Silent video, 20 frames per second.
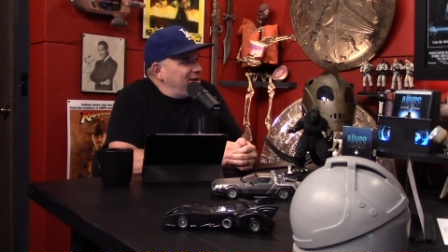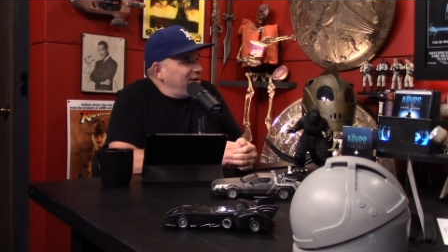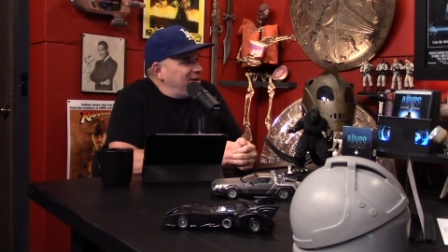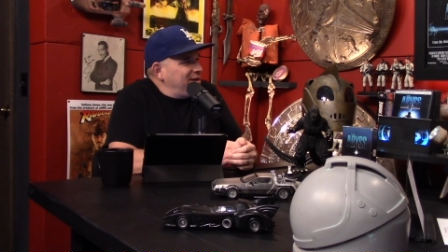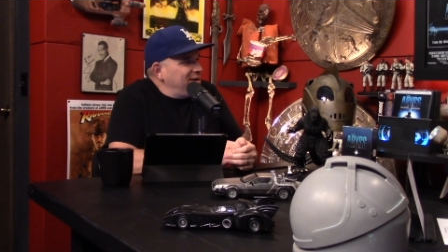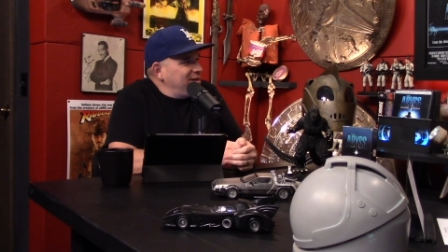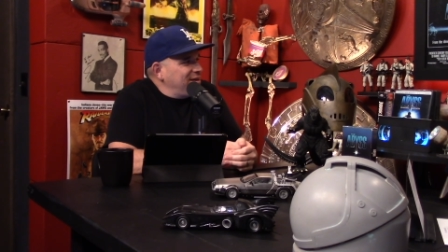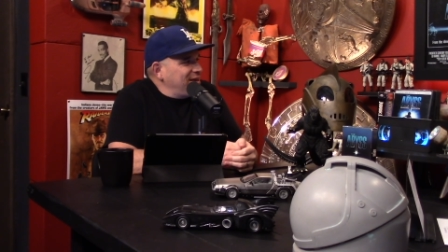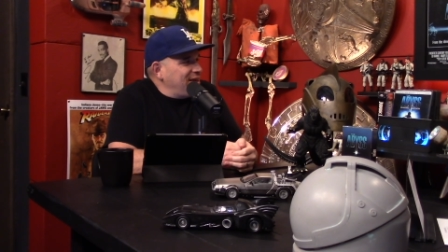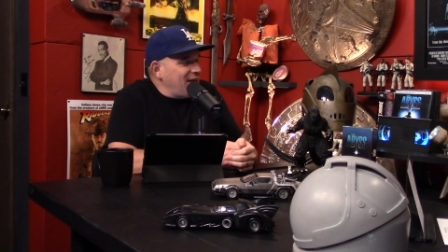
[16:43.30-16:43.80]

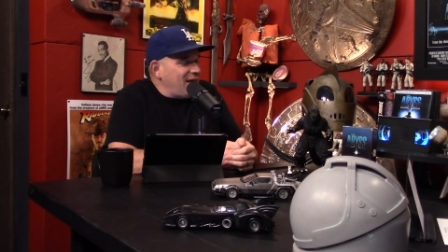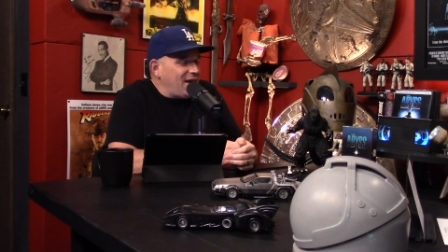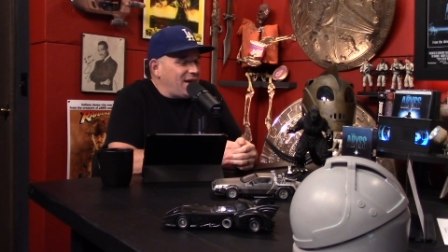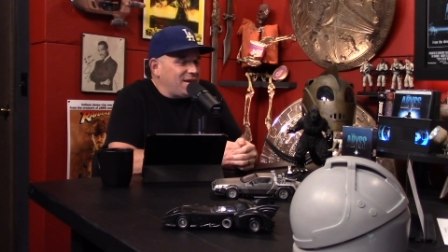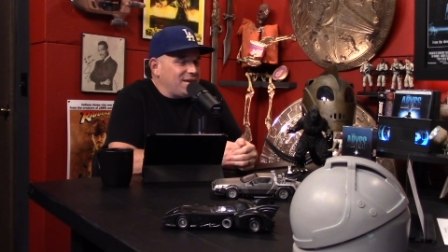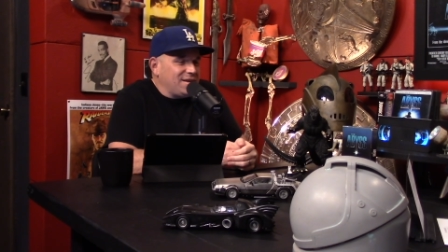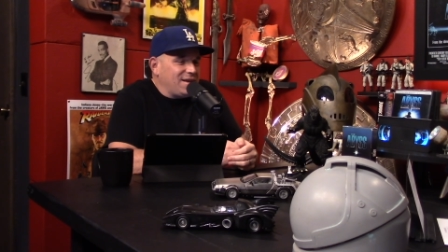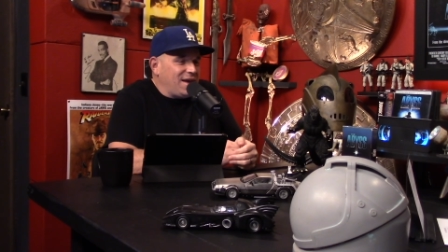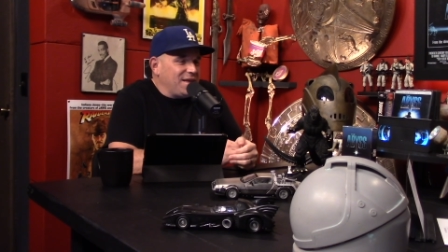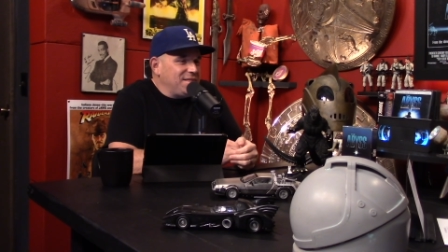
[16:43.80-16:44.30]
Yeah,
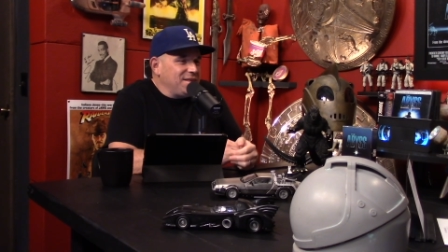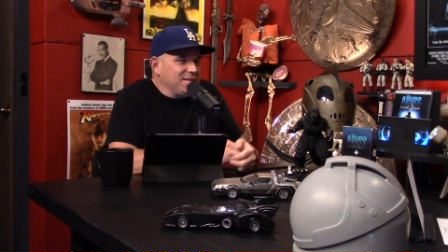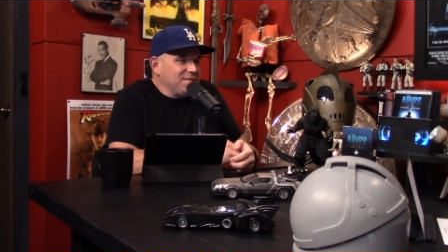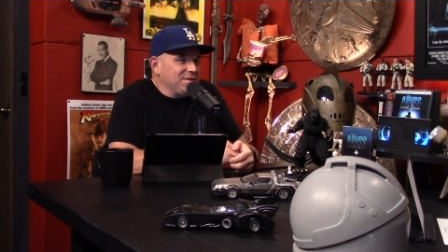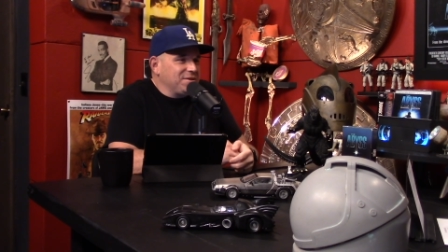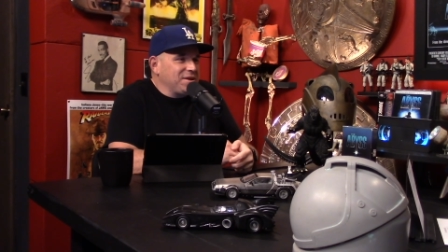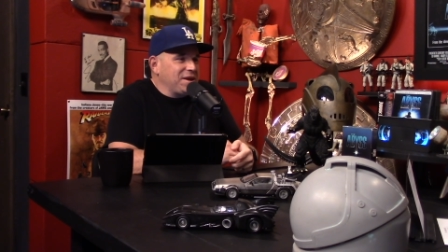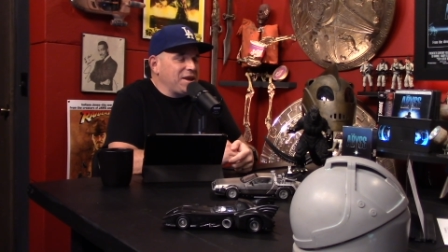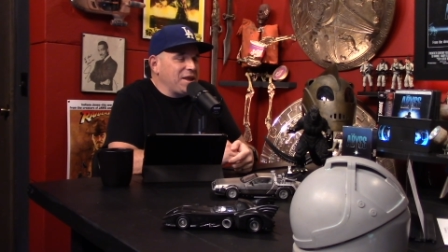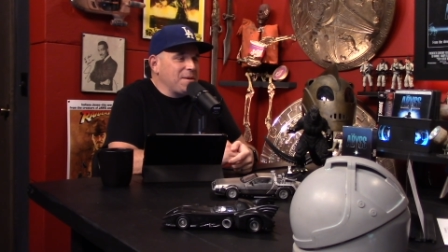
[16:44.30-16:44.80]
I think
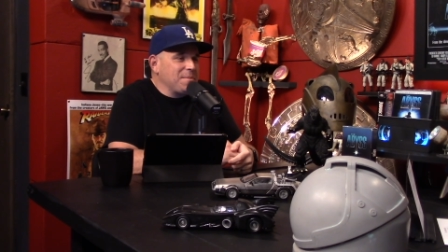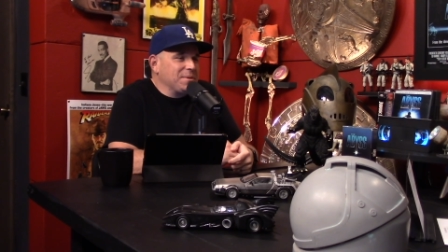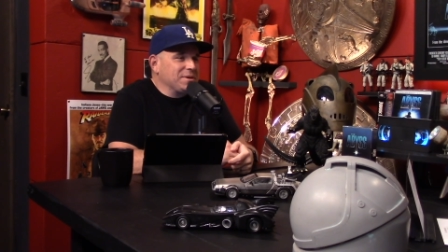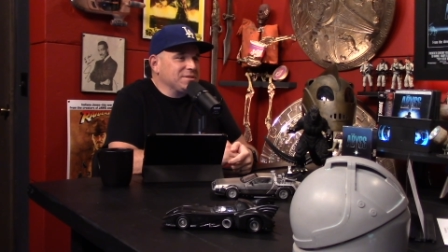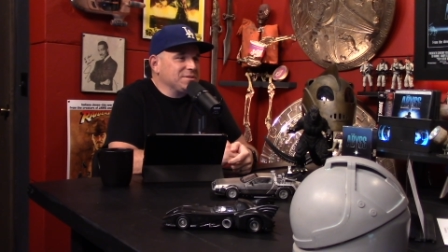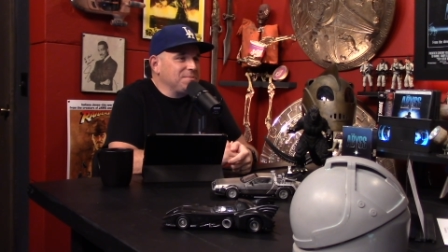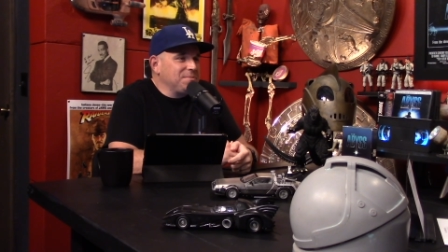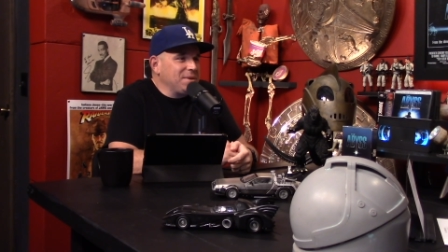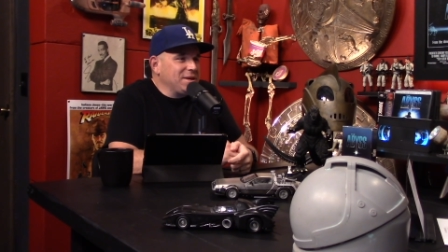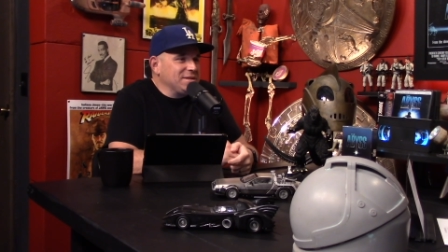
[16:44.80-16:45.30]
their dynamic
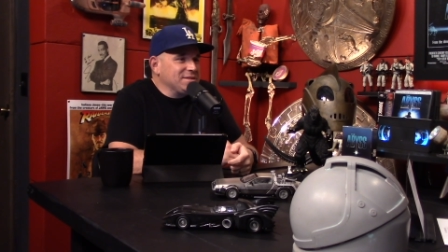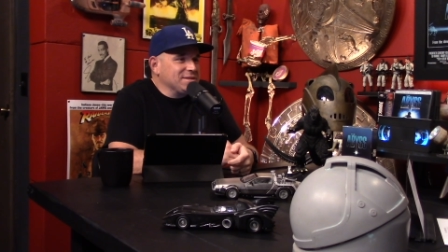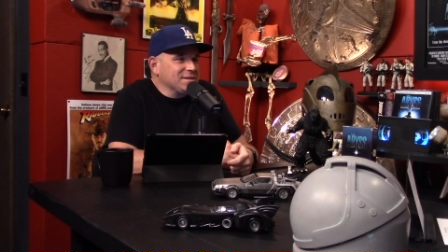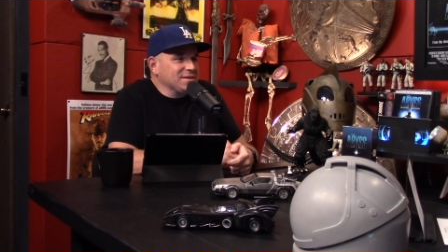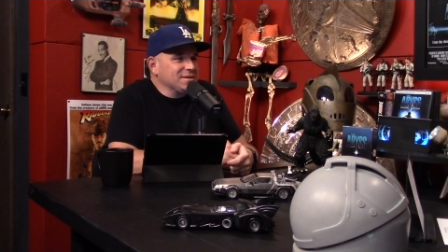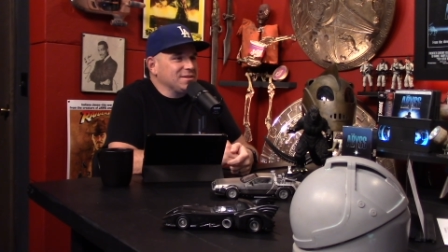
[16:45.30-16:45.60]
is amazing.